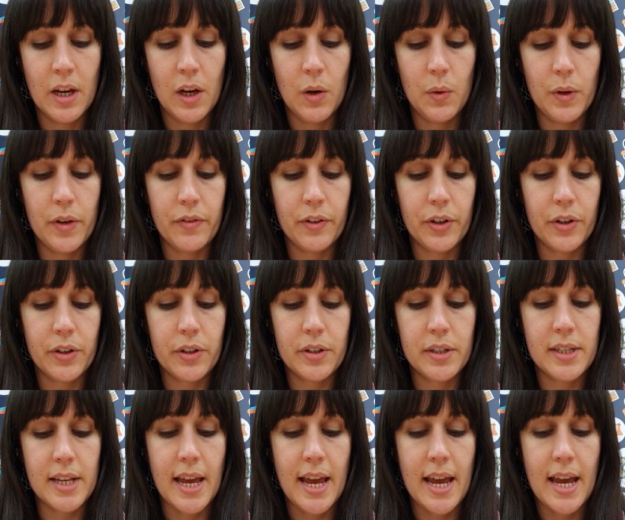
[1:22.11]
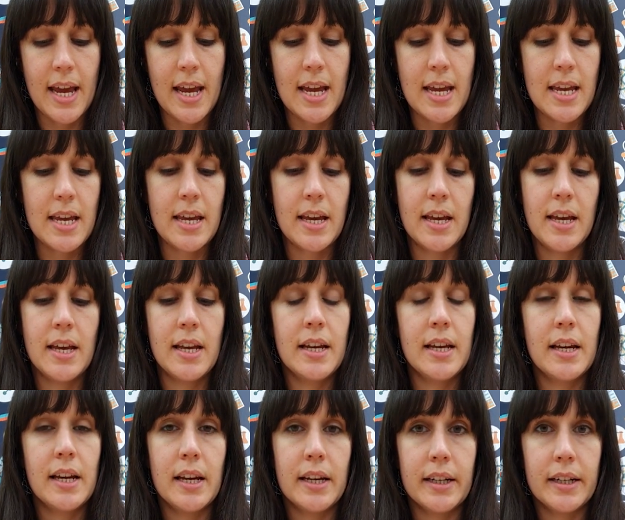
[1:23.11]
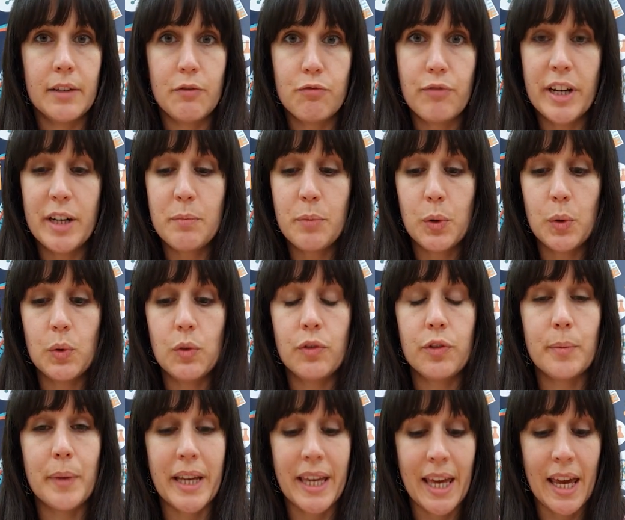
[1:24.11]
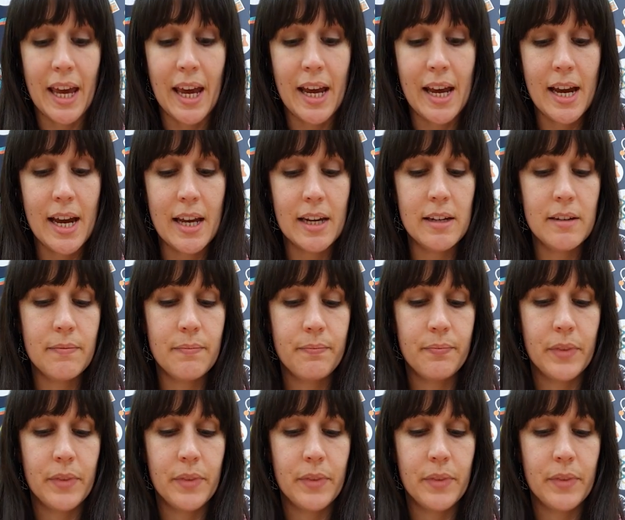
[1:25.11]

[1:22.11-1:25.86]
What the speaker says: we've got a ring pull from a can,